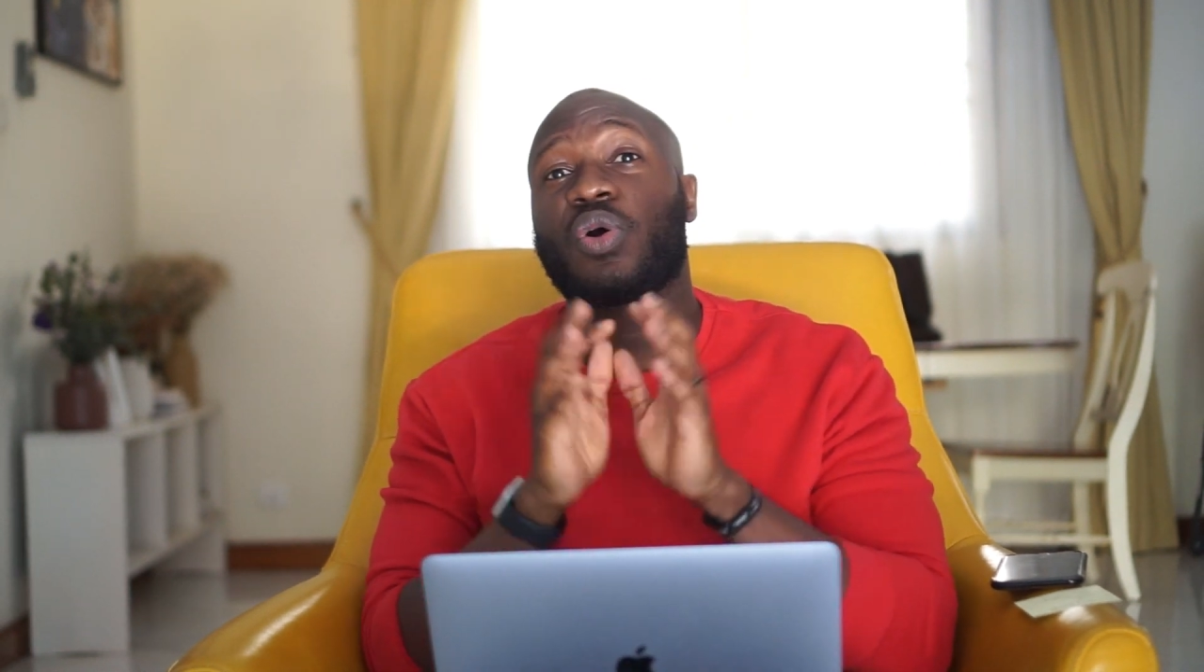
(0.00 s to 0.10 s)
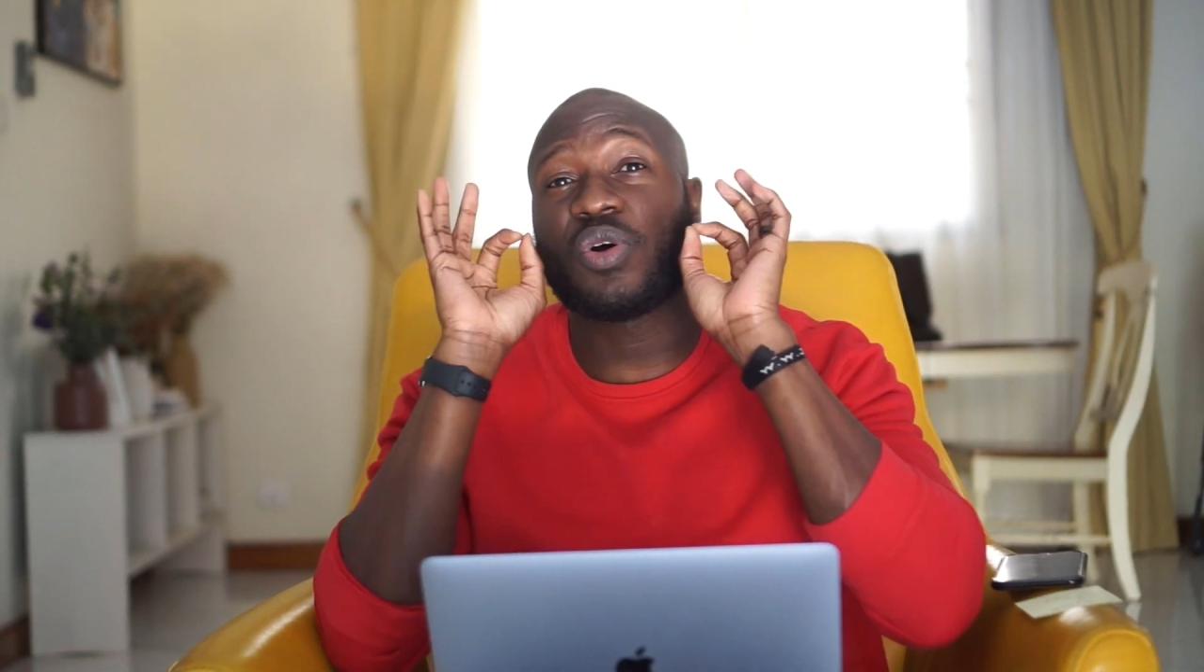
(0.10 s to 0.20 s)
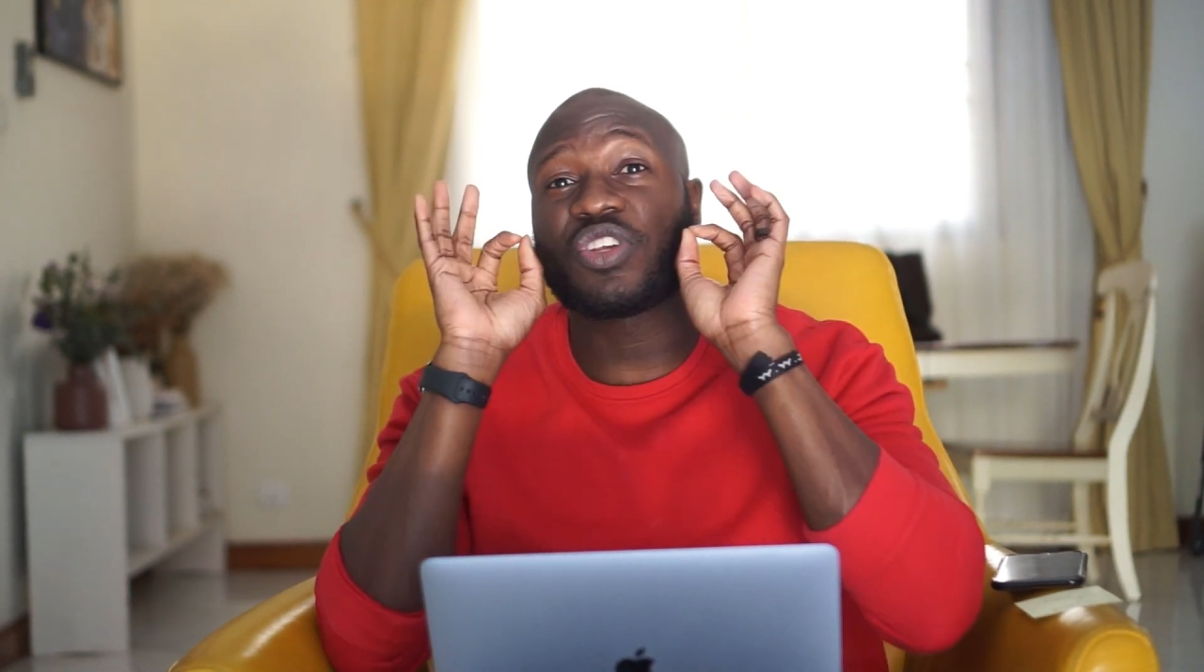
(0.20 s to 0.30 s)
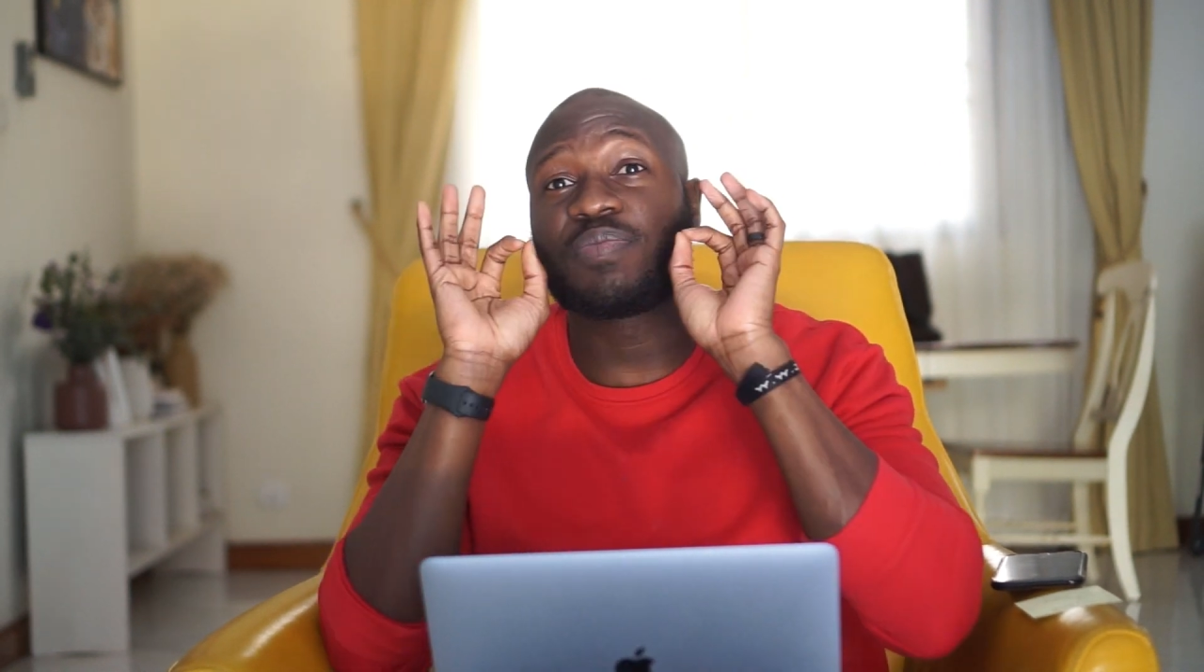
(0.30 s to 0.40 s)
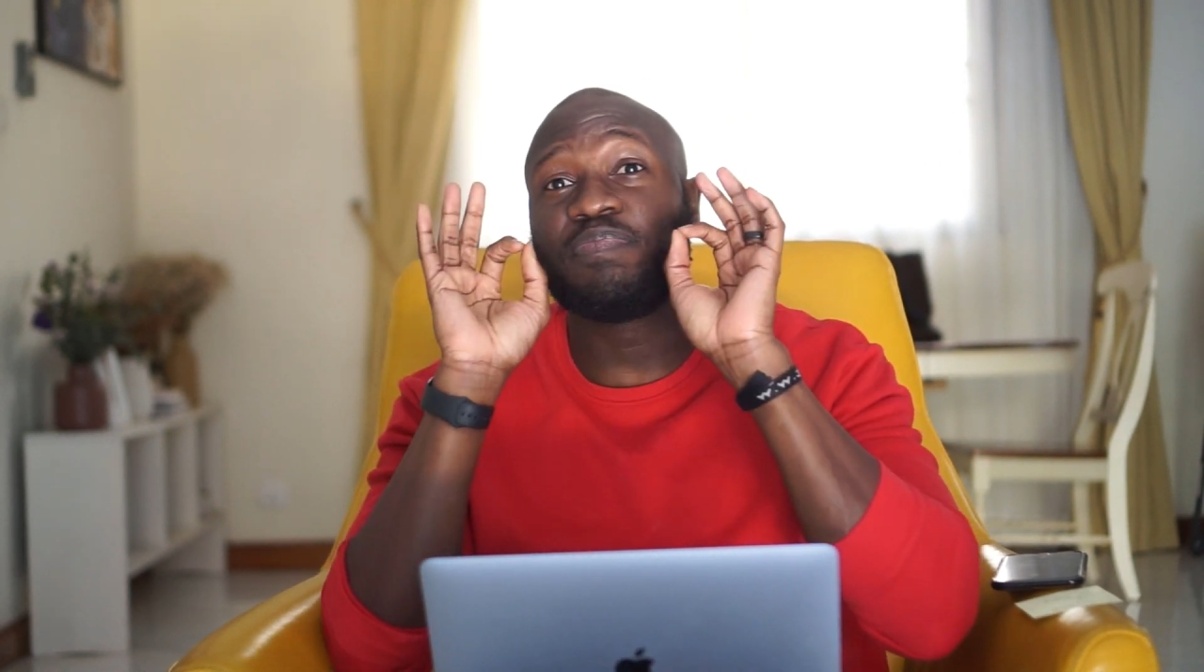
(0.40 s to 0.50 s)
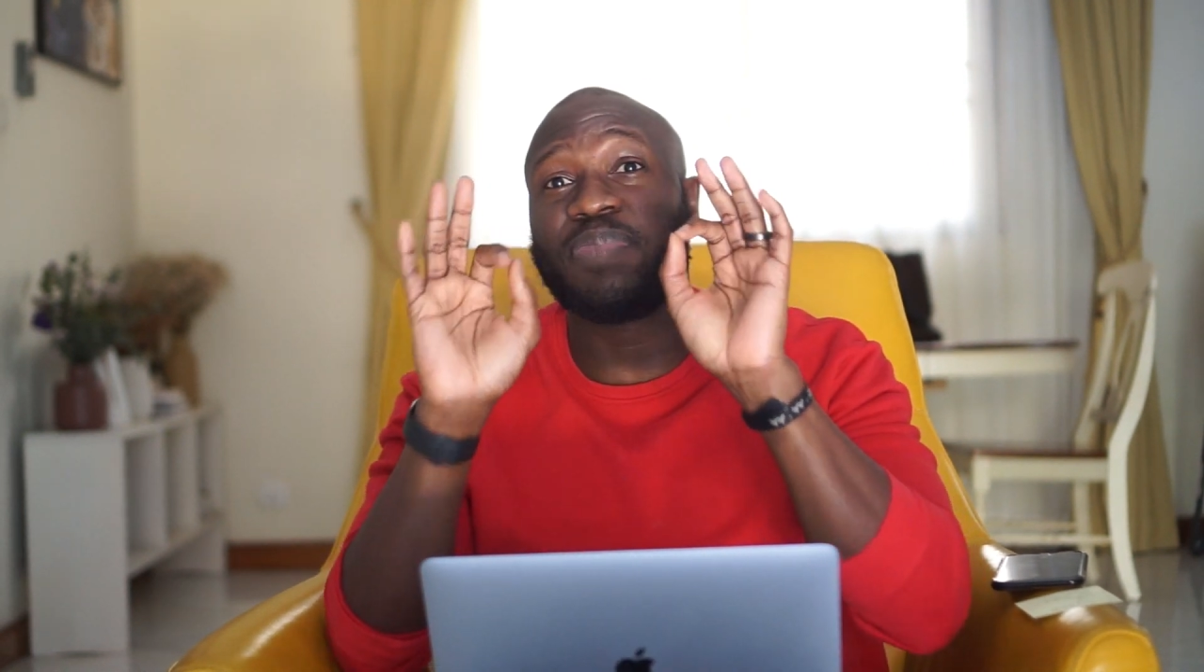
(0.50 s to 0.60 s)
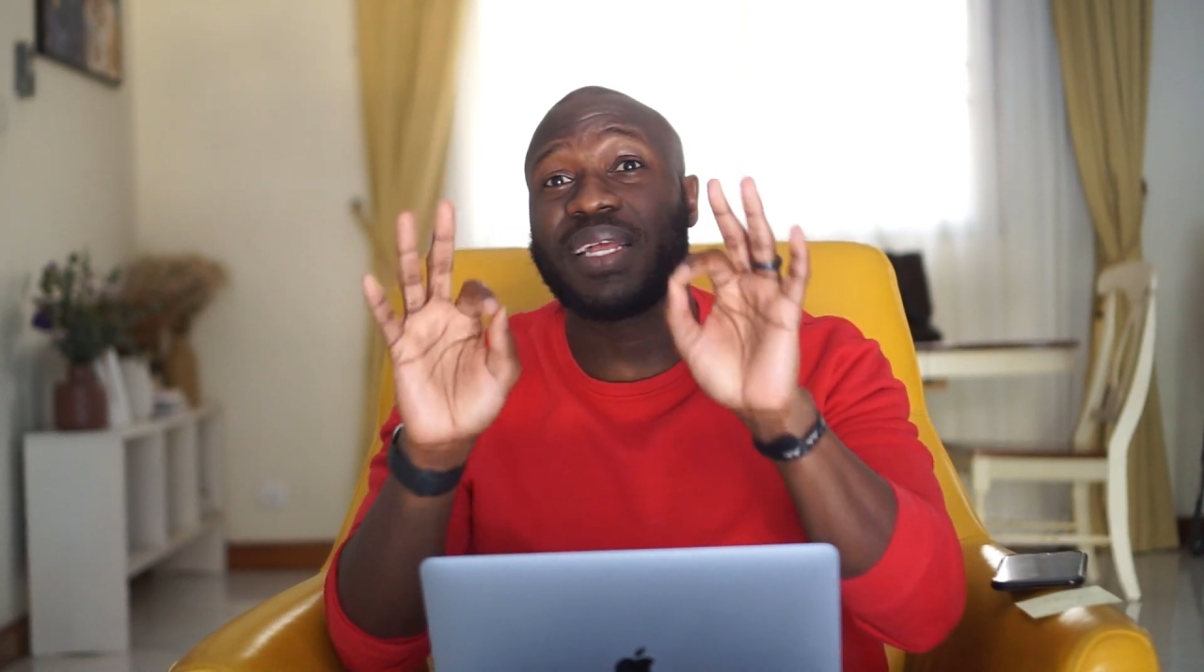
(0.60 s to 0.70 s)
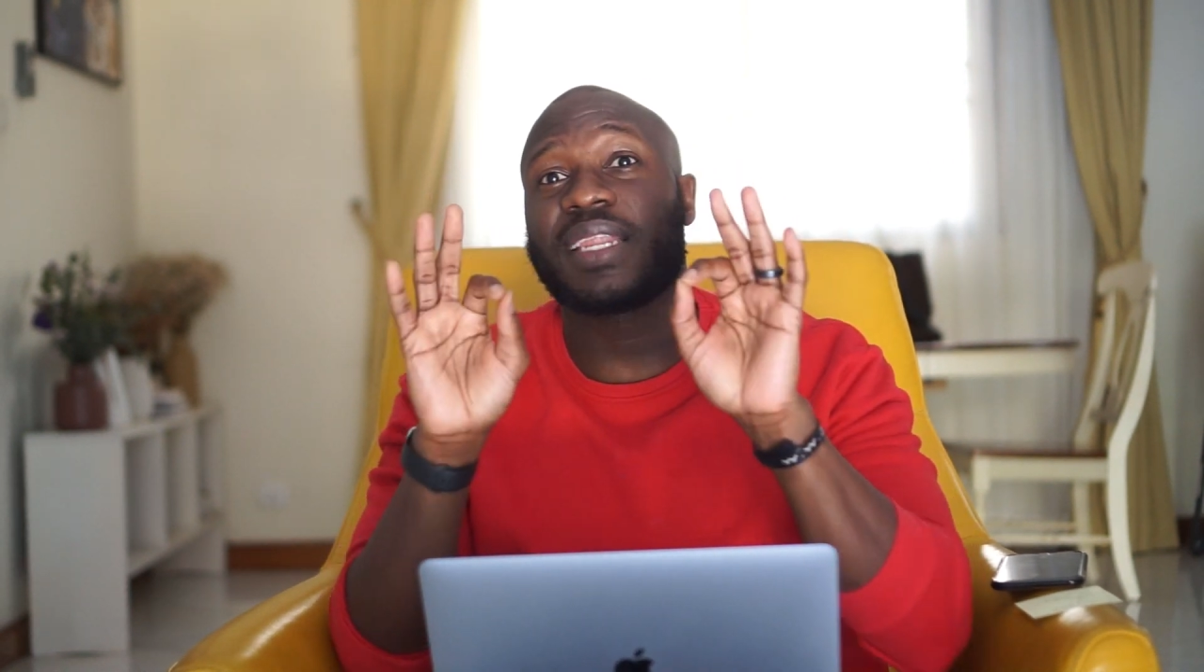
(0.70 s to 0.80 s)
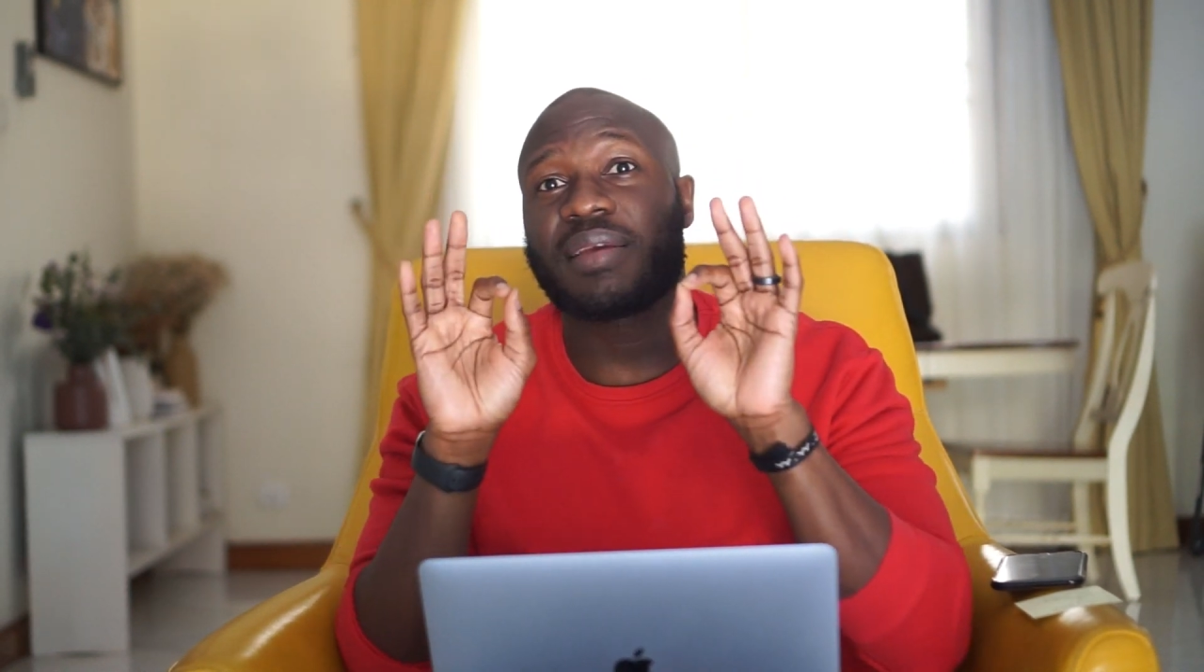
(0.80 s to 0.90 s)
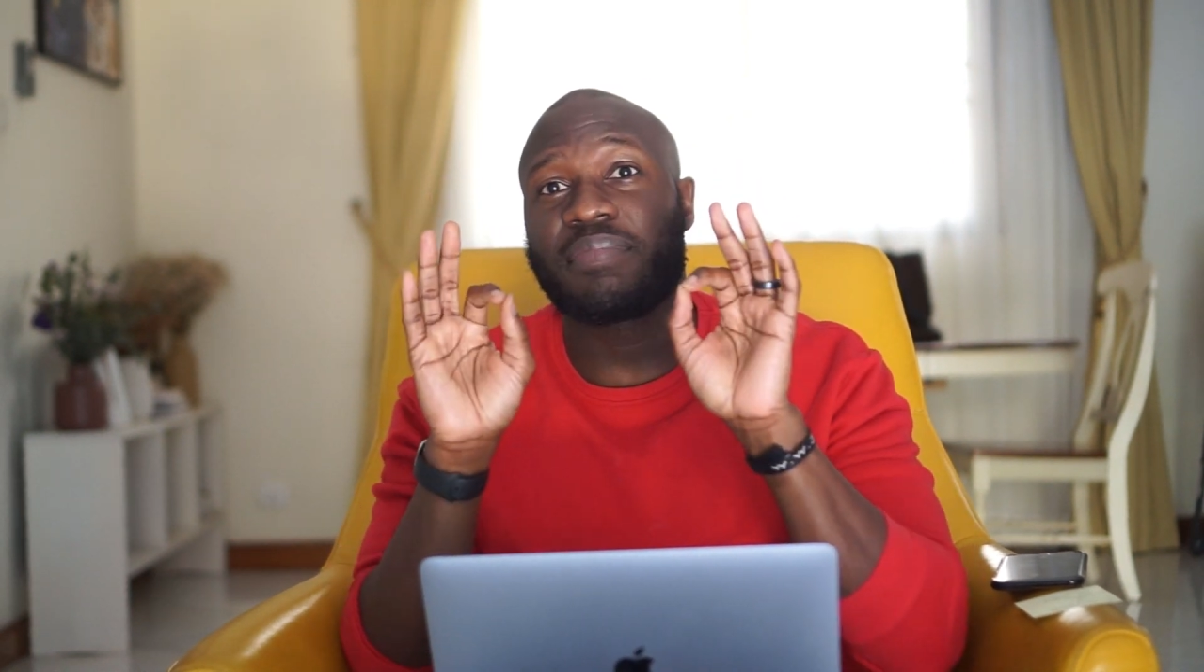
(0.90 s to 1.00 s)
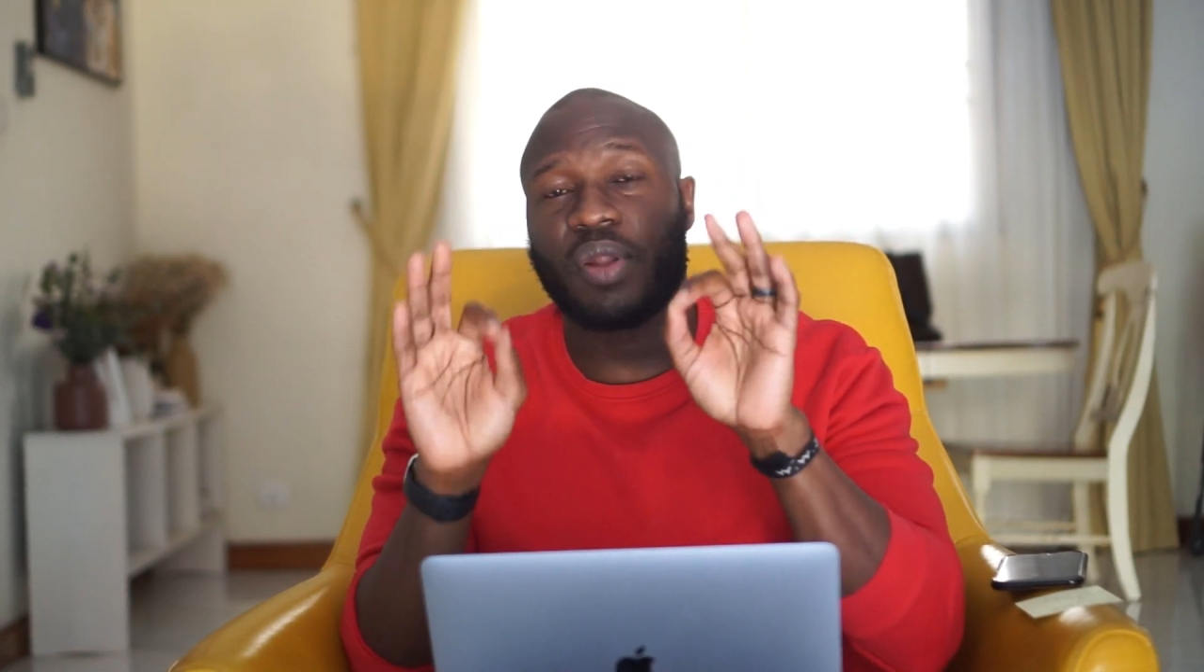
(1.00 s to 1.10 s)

calls building